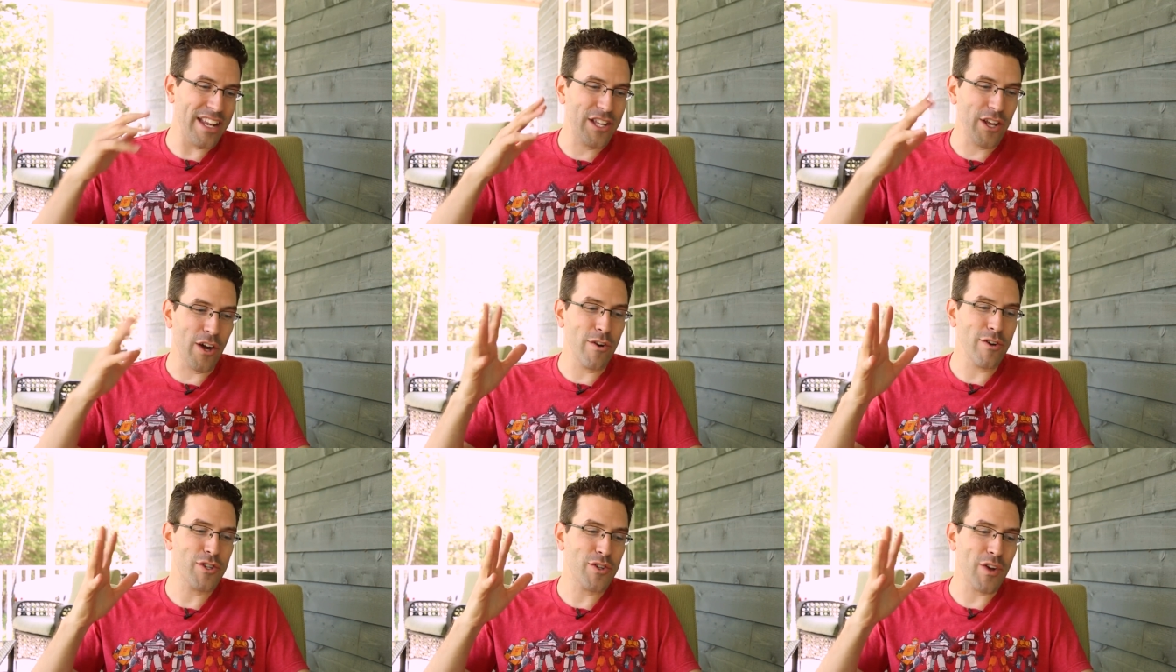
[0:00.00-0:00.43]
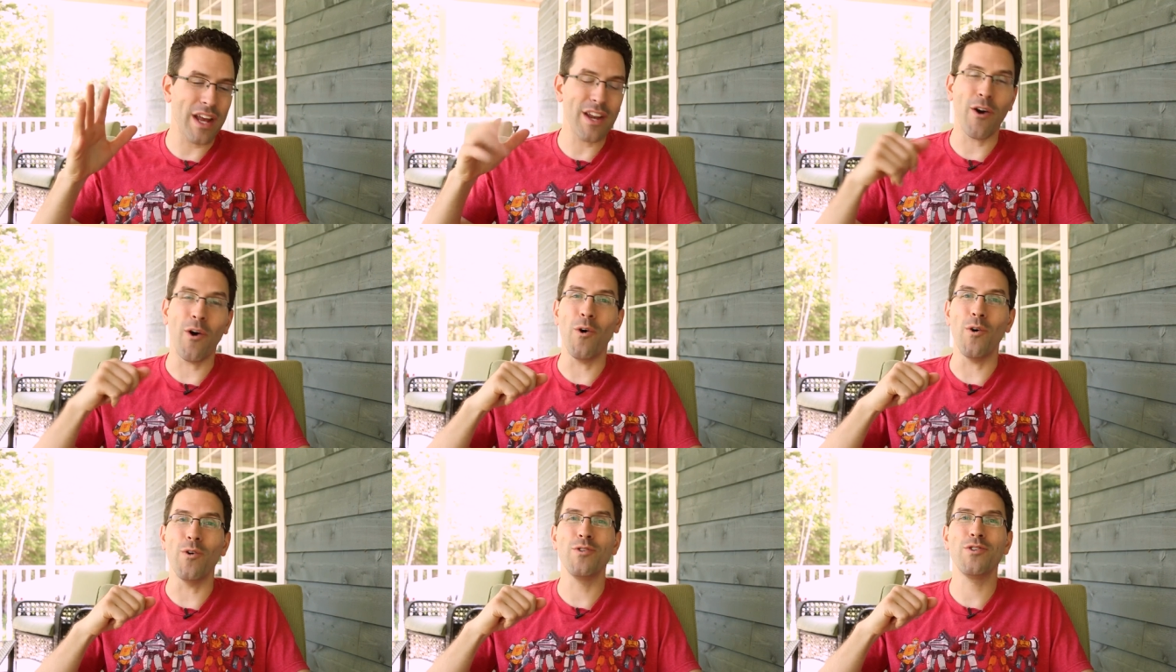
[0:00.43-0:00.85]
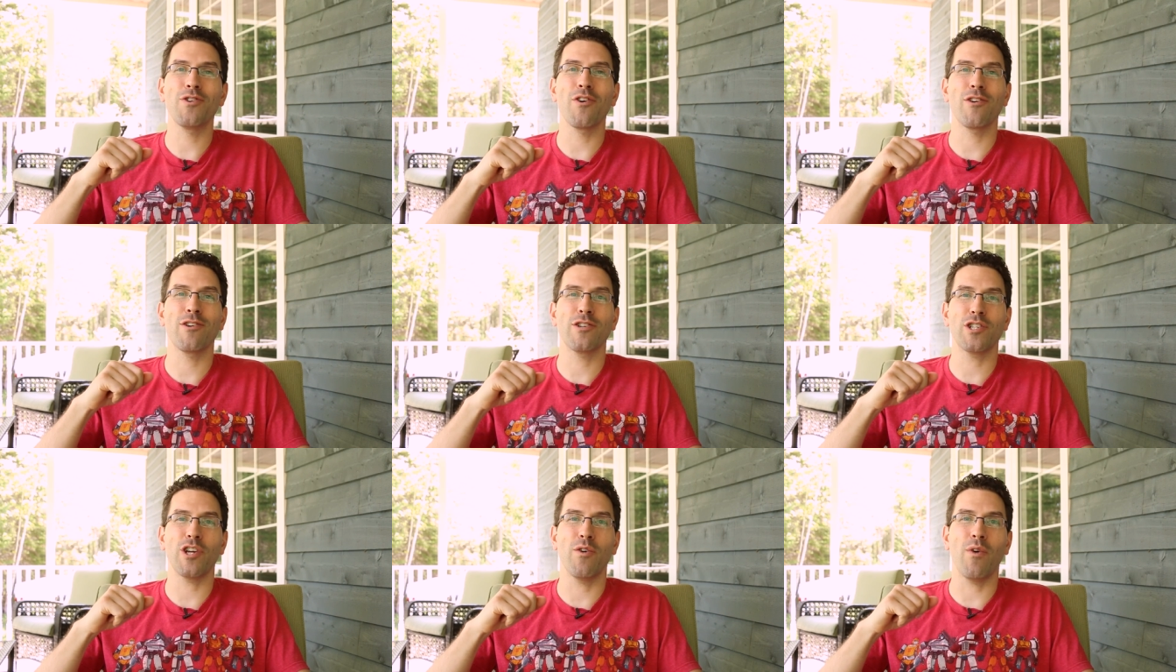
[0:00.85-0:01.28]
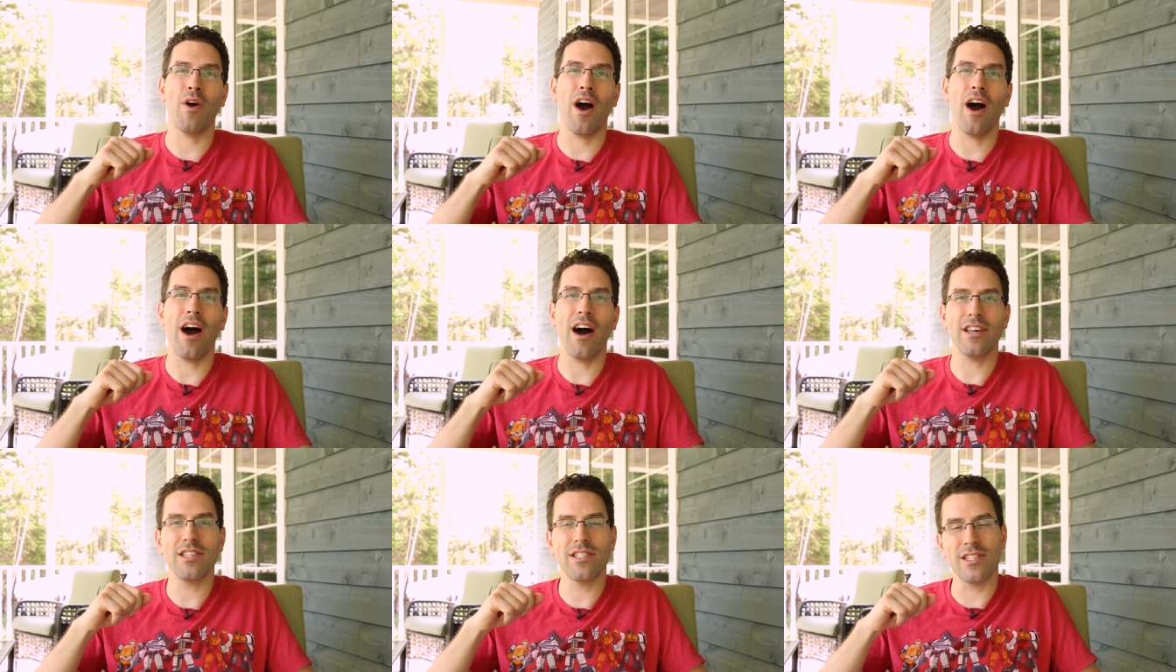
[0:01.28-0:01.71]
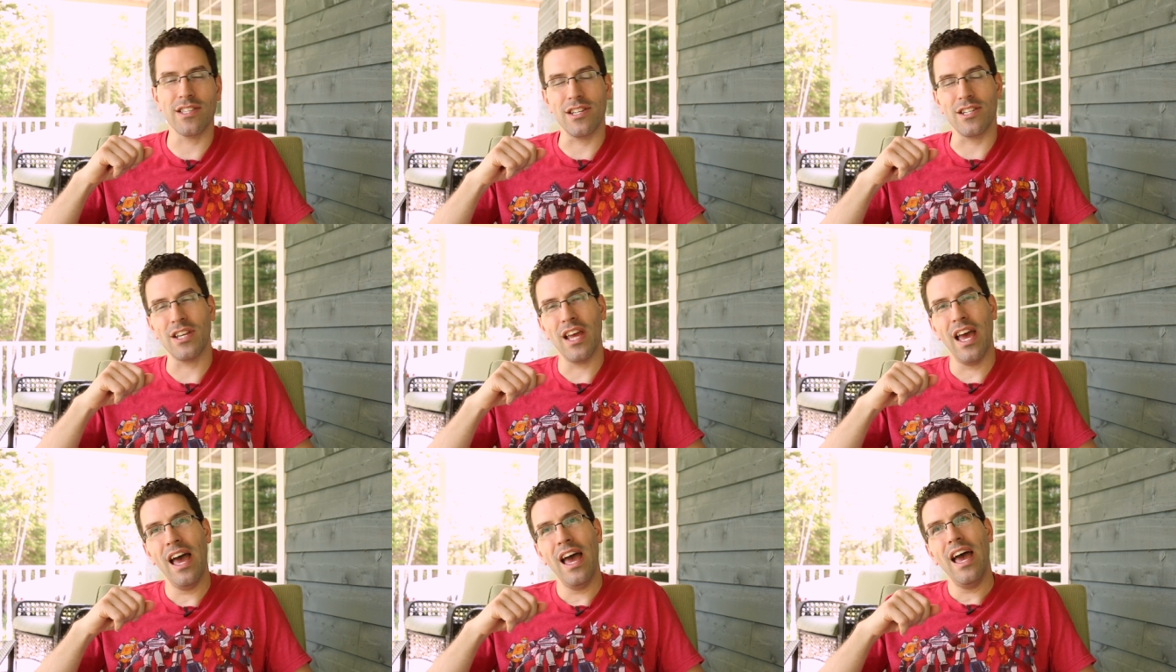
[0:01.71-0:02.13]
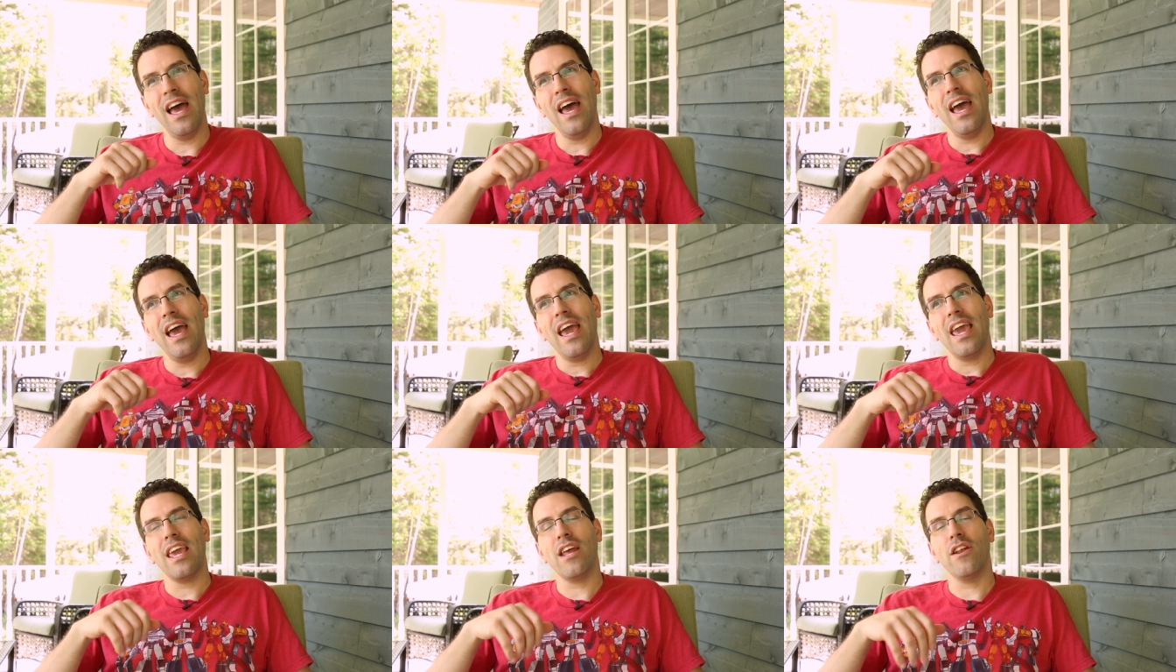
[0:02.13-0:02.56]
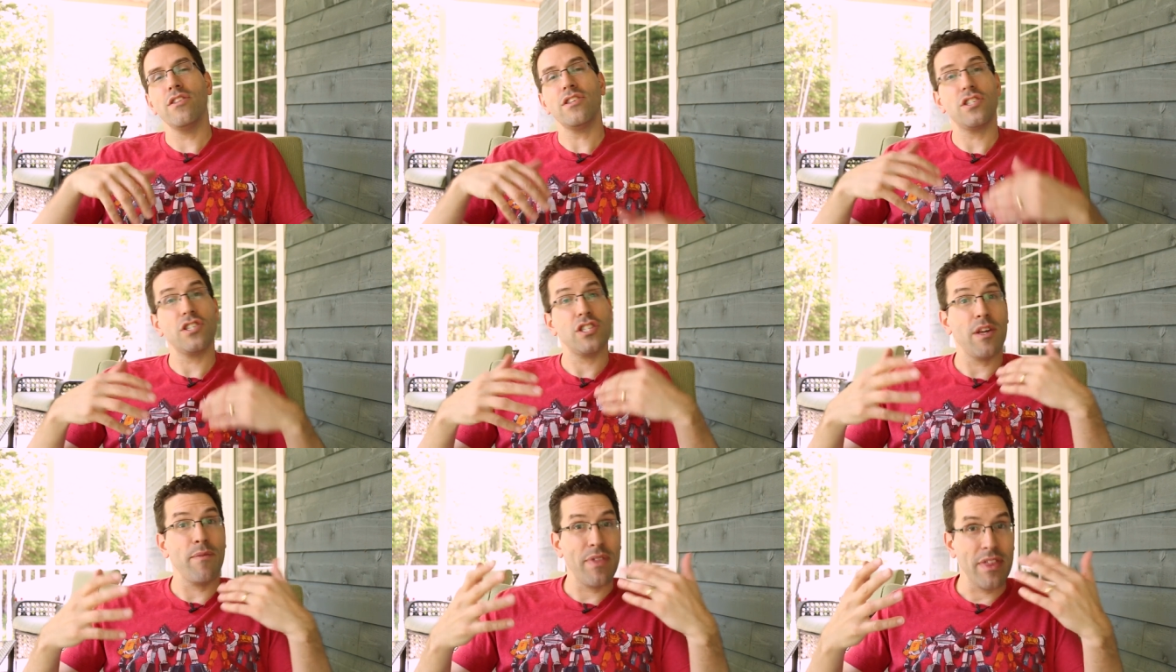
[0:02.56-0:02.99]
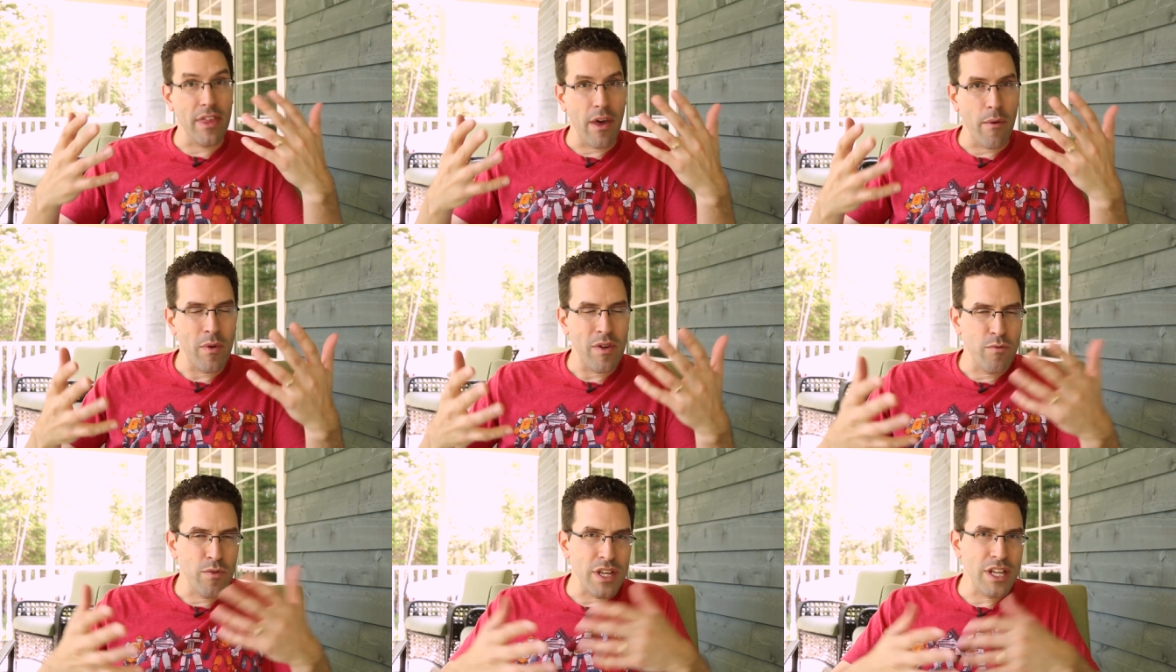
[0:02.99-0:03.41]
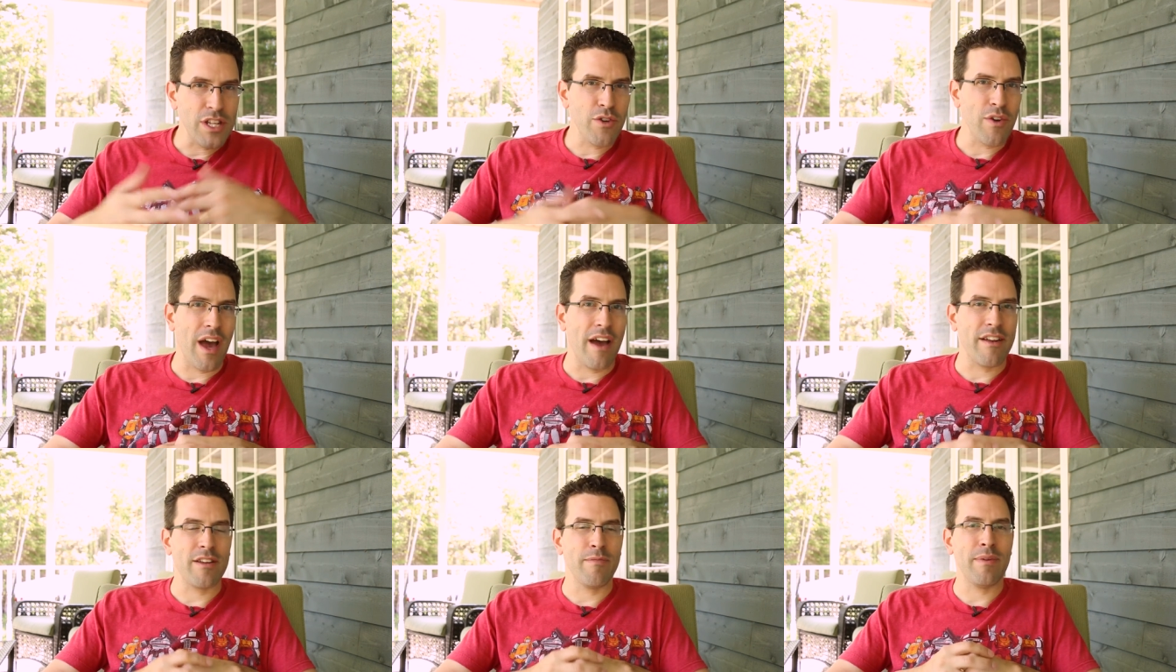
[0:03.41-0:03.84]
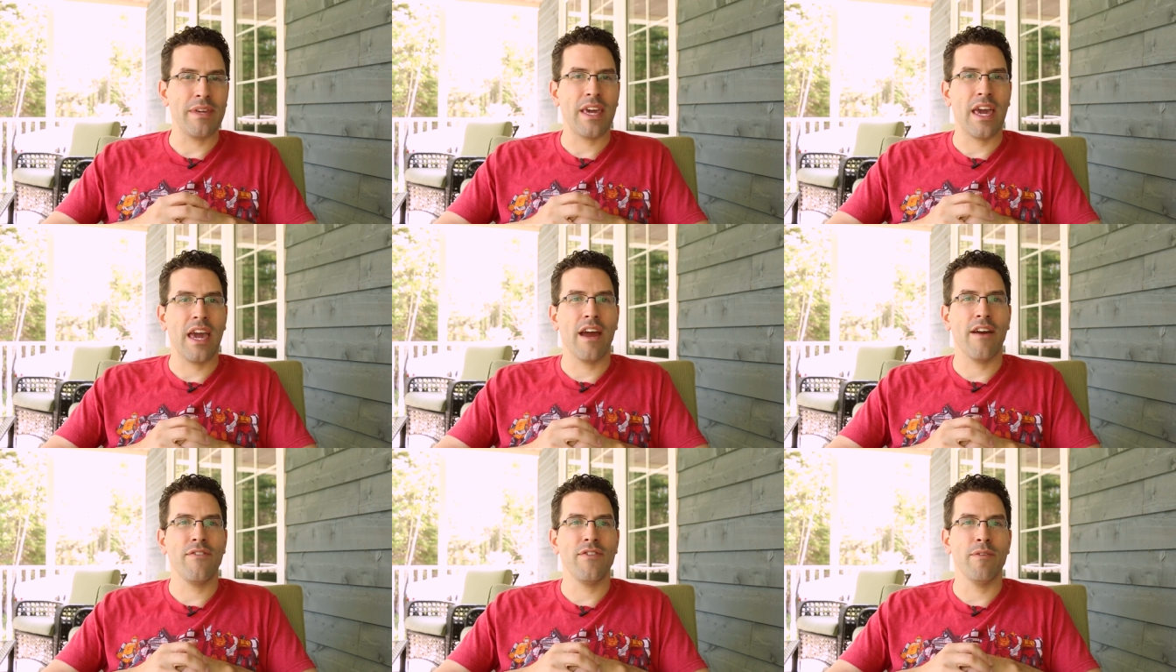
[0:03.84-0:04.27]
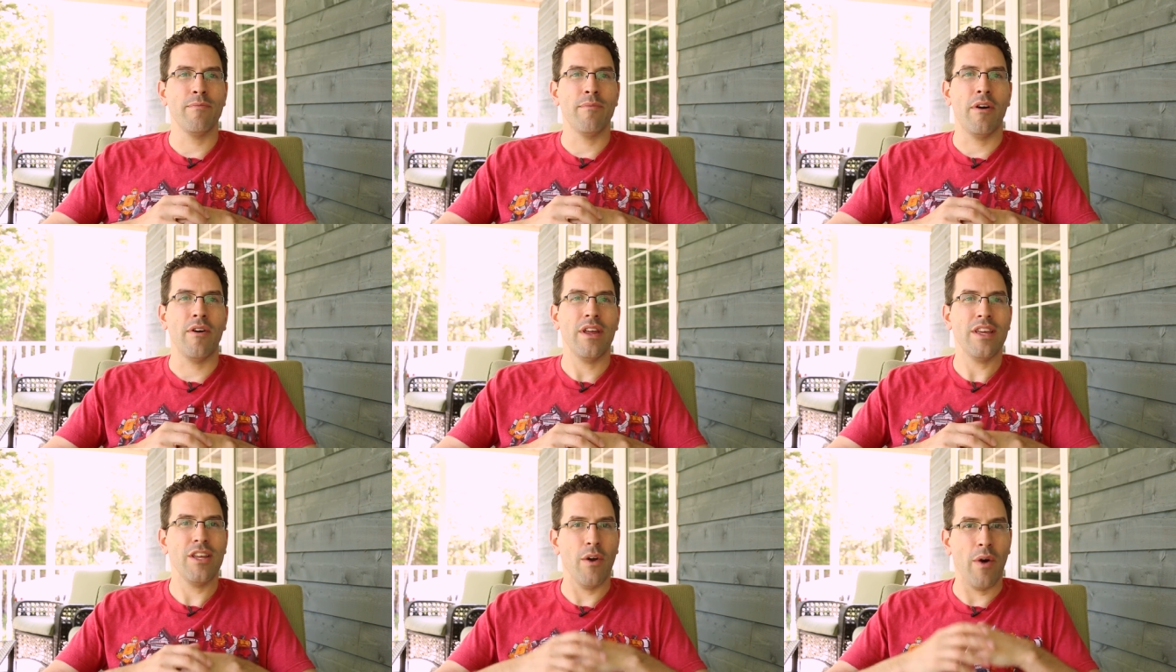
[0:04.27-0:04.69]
and don't try to hold your show hostage you know, this is something that we really do have to be careful about.